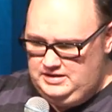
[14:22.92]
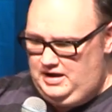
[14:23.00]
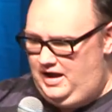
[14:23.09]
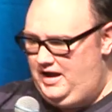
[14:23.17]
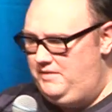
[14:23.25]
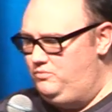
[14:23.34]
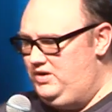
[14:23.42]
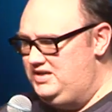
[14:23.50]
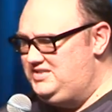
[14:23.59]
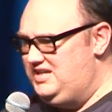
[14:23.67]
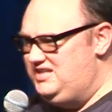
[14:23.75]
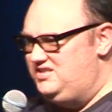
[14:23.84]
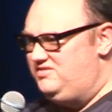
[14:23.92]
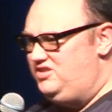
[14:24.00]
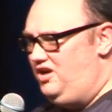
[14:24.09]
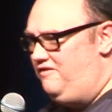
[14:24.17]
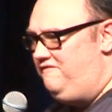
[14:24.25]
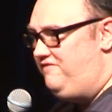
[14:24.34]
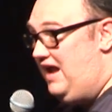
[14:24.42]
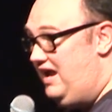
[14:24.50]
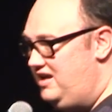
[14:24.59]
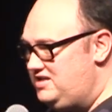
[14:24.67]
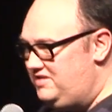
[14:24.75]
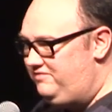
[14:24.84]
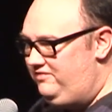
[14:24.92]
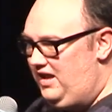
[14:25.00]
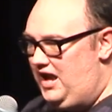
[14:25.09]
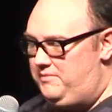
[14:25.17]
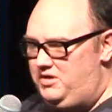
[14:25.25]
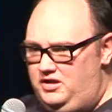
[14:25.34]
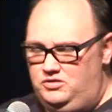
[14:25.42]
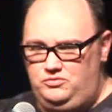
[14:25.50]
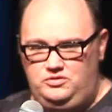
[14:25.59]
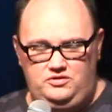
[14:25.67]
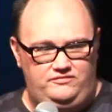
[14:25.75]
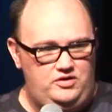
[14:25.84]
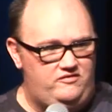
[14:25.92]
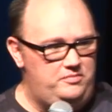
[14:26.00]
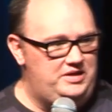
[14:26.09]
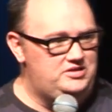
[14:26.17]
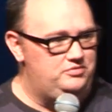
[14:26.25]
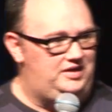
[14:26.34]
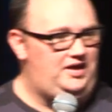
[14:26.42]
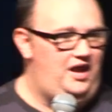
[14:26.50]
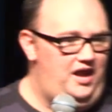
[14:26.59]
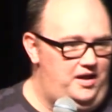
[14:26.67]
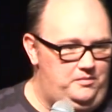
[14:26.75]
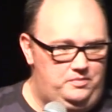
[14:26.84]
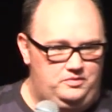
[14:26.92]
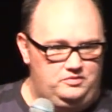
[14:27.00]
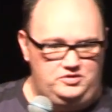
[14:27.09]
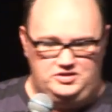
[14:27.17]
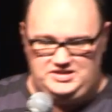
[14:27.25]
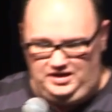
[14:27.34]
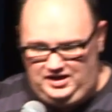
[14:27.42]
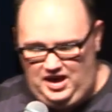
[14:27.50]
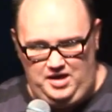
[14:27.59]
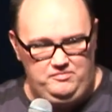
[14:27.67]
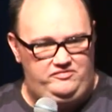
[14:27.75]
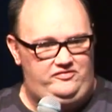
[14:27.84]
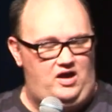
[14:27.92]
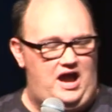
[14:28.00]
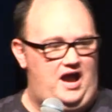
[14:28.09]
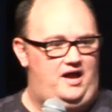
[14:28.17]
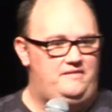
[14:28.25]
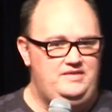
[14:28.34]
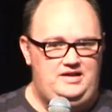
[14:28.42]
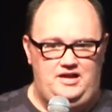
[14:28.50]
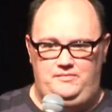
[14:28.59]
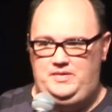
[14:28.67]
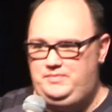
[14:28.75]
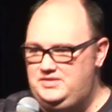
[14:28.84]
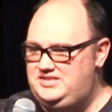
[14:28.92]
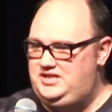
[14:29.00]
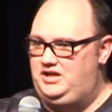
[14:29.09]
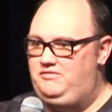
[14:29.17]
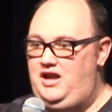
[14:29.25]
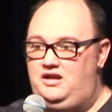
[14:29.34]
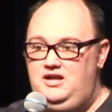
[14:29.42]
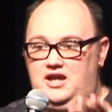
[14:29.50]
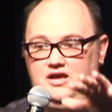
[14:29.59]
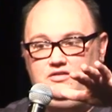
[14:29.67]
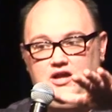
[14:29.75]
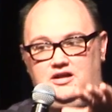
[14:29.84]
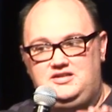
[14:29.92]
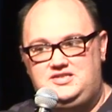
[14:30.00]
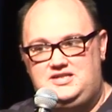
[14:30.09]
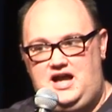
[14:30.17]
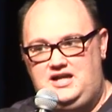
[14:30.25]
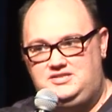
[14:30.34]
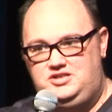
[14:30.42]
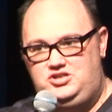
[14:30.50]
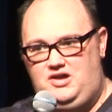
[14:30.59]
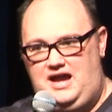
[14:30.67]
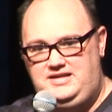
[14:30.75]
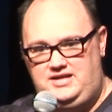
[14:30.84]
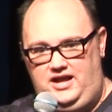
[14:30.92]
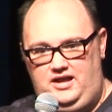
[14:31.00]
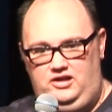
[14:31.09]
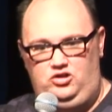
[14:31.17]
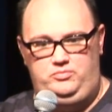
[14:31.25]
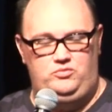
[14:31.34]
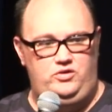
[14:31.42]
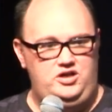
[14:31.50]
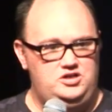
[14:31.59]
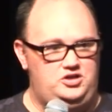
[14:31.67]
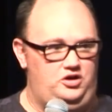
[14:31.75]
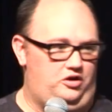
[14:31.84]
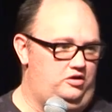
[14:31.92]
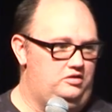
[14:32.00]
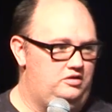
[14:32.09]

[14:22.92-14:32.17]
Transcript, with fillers: Um, when it says, you know, fan into flame, have you ever been to a camp? You've seen a campfire and people are sitting around and, and it starts to die down a little bit. What do you do?